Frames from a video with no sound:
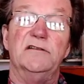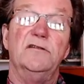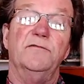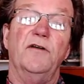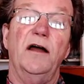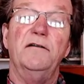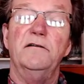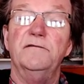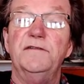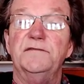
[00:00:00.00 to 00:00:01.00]
So for
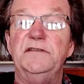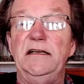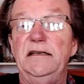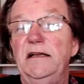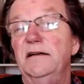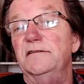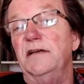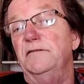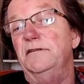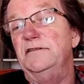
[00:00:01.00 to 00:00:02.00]
115 years,
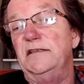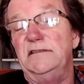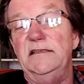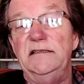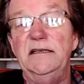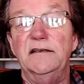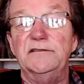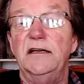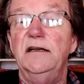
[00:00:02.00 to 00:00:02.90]
116 years,